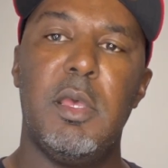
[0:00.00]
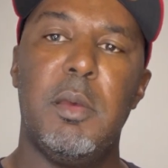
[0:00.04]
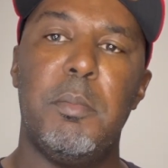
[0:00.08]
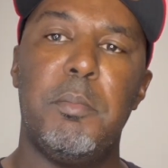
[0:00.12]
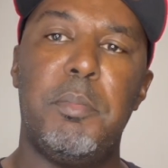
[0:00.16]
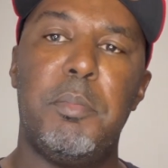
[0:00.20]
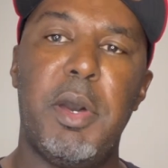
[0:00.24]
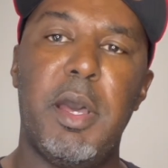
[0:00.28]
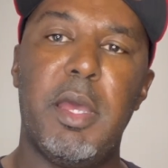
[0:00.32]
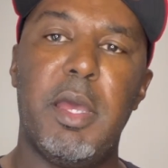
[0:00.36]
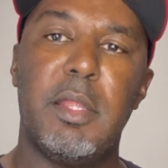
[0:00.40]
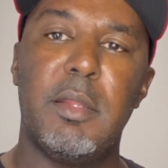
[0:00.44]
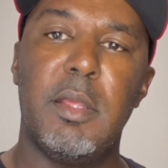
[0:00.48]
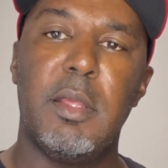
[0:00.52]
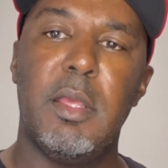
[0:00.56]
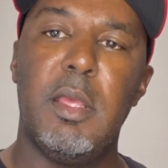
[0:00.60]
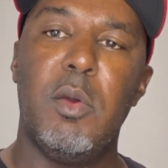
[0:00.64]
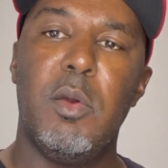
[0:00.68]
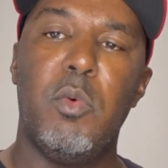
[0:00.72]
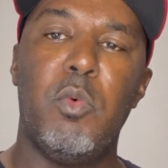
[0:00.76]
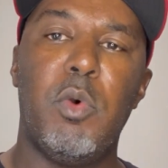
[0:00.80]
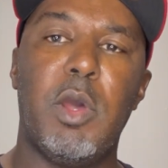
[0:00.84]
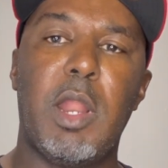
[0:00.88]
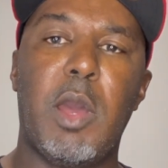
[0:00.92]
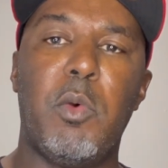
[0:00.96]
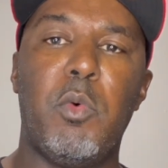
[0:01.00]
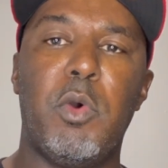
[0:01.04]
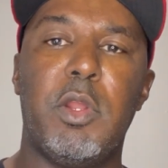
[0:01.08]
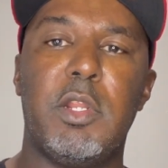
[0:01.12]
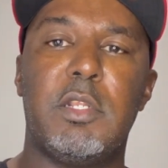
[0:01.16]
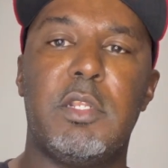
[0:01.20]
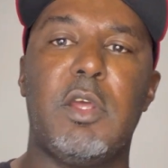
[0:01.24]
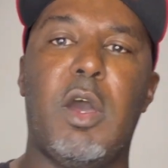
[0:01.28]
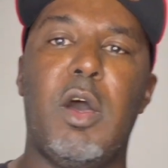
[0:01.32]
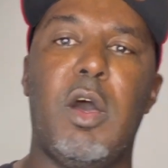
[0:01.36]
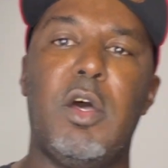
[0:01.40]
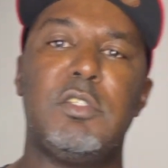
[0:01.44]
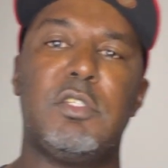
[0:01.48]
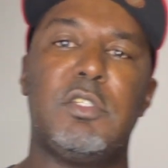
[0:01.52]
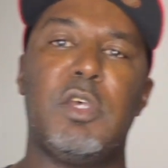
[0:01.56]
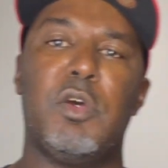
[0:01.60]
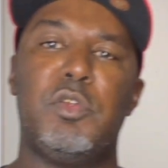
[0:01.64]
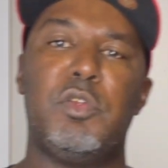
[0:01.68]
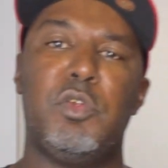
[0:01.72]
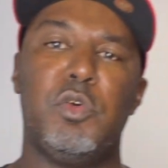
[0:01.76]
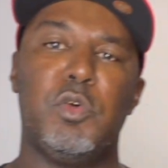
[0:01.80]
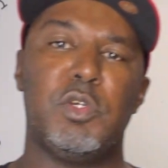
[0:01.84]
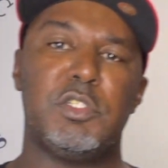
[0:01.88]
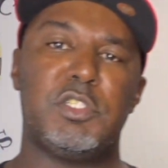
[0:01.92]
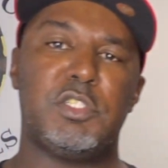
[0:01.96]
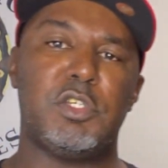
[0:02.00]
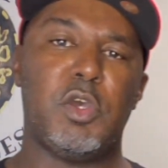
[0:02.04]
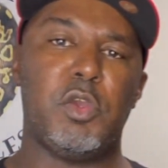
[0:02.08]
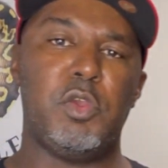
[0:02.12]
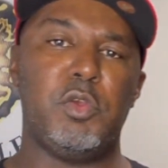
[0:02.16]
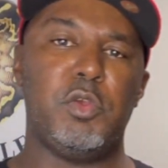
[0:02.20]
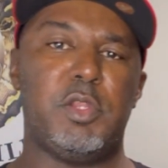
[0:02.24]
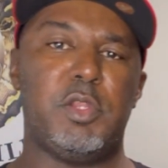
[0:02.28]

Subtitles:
But what I wanted to also do is show you